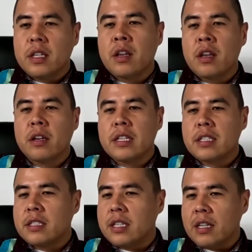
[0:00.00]
Not
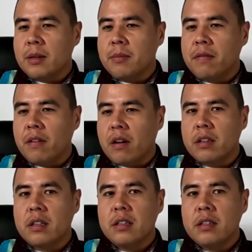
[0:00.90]
necessarily my
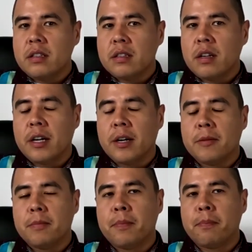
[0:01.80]
father,
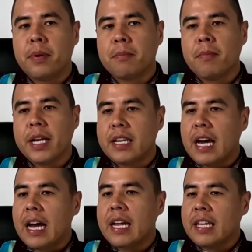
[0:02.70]
but my
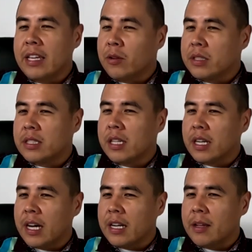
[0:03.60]
dad. He was the
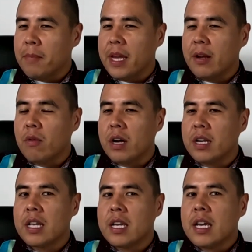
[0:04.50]
kind of main
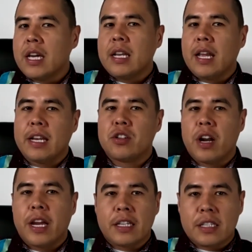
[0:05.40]
one that
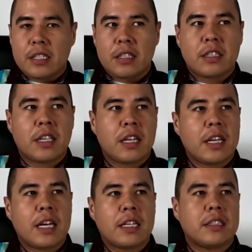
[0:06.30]
dragged us to sun
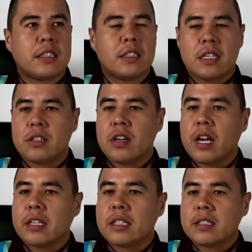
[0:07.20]
dances, that
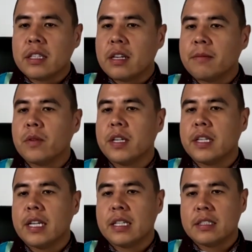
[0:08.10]
dragged us to giveaway
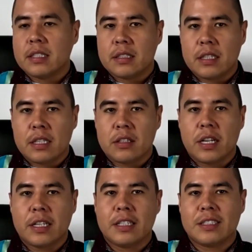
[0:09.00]
dances, that
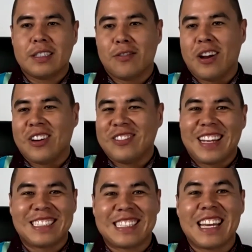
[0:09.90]
dragged us to round
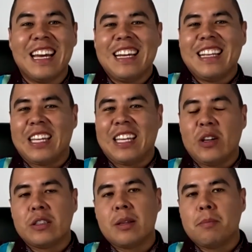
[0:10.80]
dances. Like he
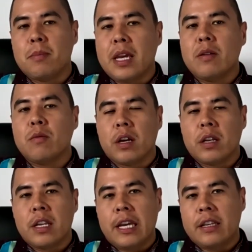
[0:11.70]
was the main
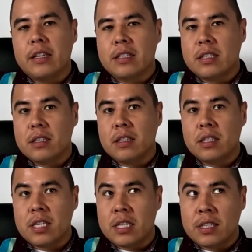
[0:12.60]
one, and just
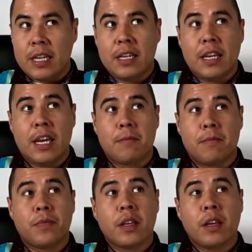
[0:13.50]
seeing
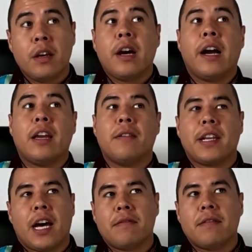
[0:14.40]
him, I even
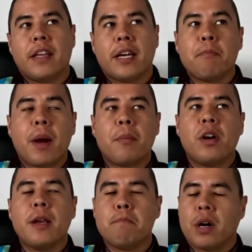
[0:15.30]
have like a
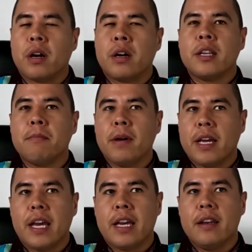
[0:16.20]
memory burned in my
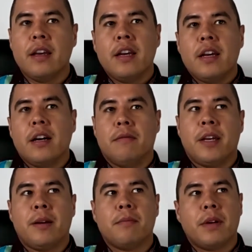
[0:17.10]
head of
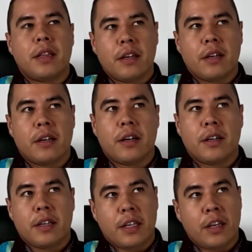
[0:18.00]
him at
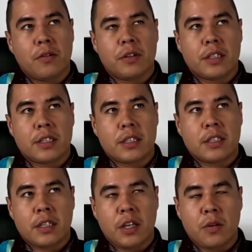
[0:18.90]
the he
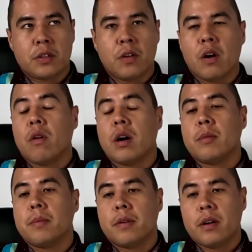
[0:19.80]
was doing a warm
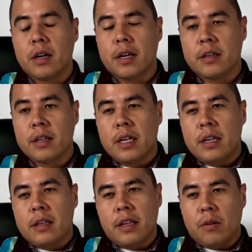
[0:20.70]
up or
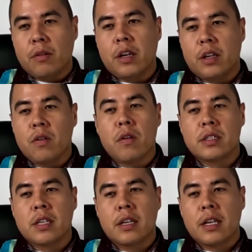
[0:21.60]
like where they do a
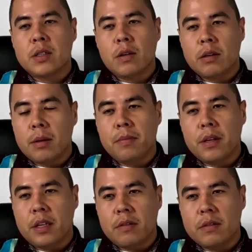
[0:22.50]
Sundance warm up,
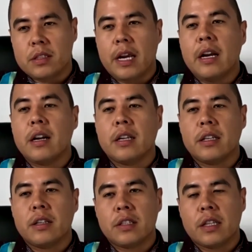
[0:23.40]
and he was there and
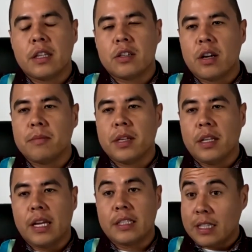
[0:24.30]
he was at the drum,
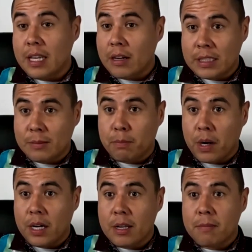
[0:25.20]
and that was just
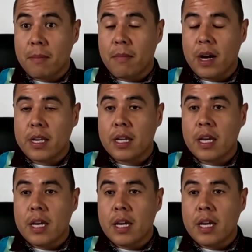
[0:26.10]
burned in my mind.